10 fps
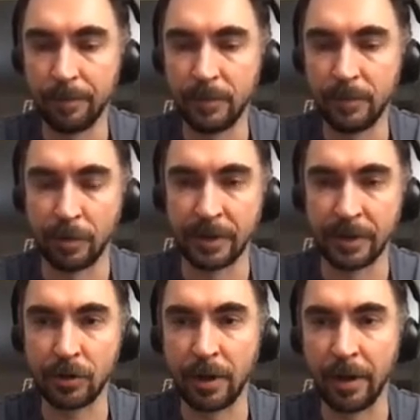
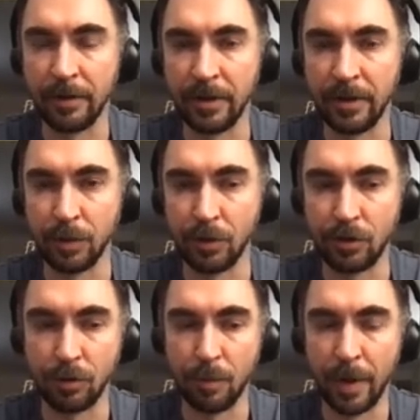transaction IDs which
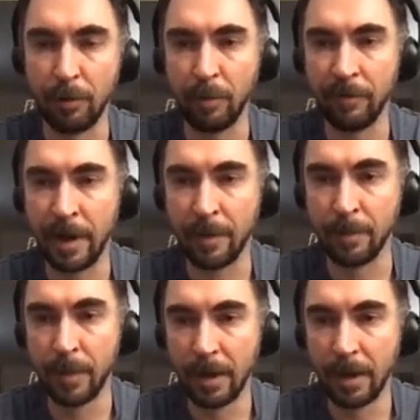you make with them,